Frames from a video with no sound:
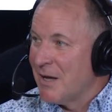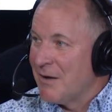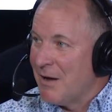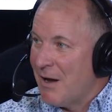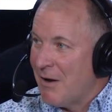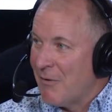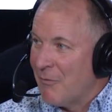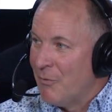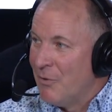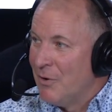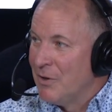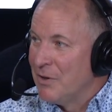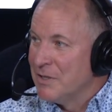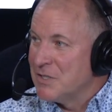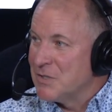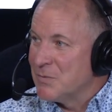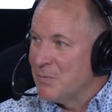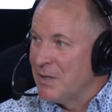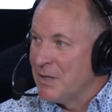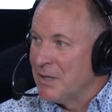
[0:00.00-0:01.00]
really
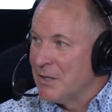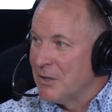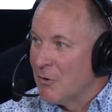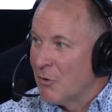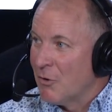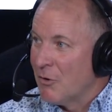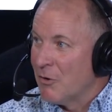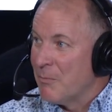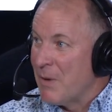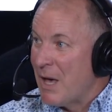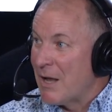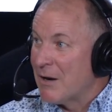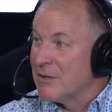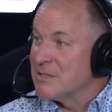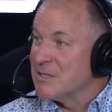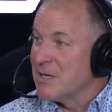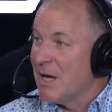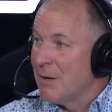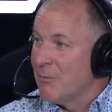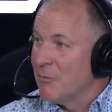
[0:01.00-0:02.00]
spent an inordinate amount of
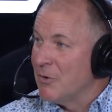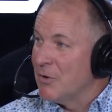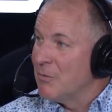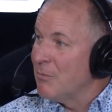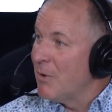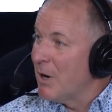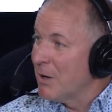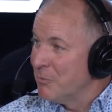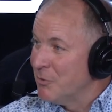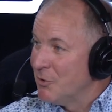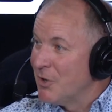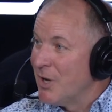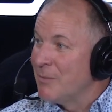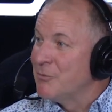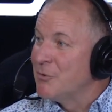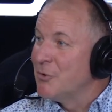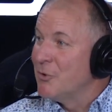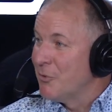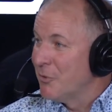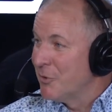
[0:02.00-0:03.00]
time with. Mahmoud
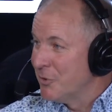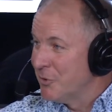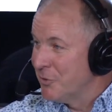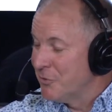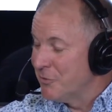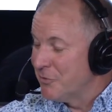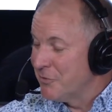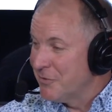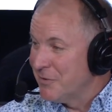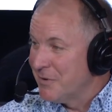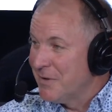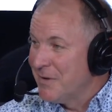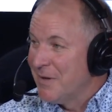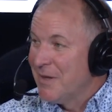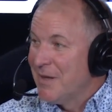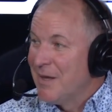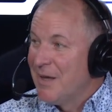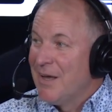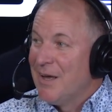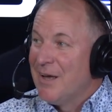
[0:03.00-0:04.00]
Abdul-Rauf,
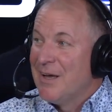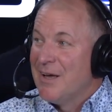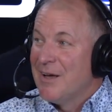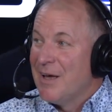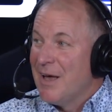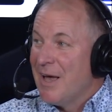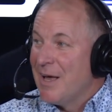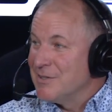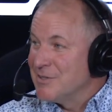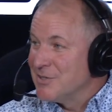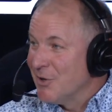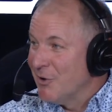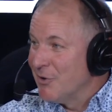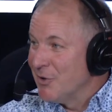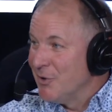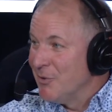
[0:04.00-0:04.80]
Antonio